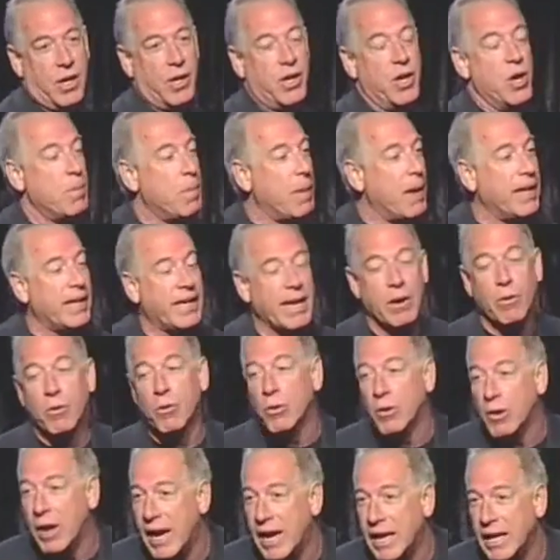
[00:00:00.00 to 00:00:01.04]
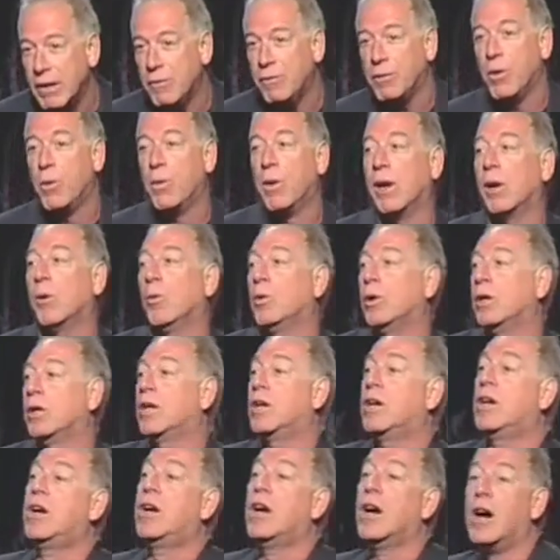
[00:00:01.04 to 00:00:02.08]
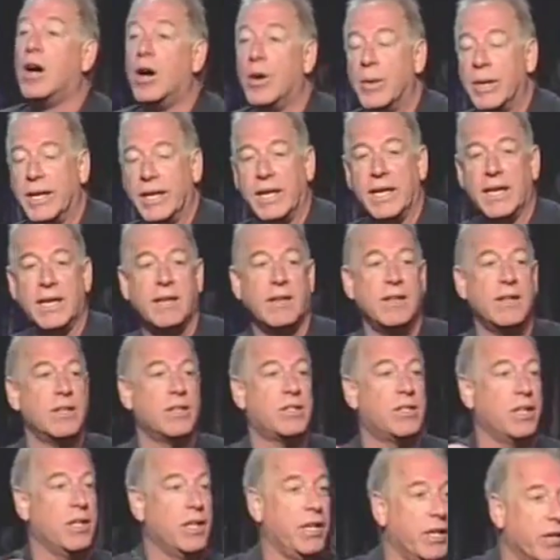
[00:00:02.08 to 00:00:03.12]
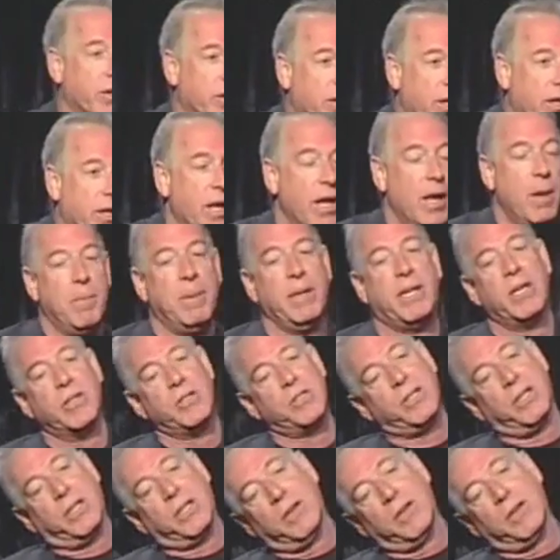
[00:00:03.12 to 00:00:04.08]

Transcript: You better get ready for where we're going in this era, because the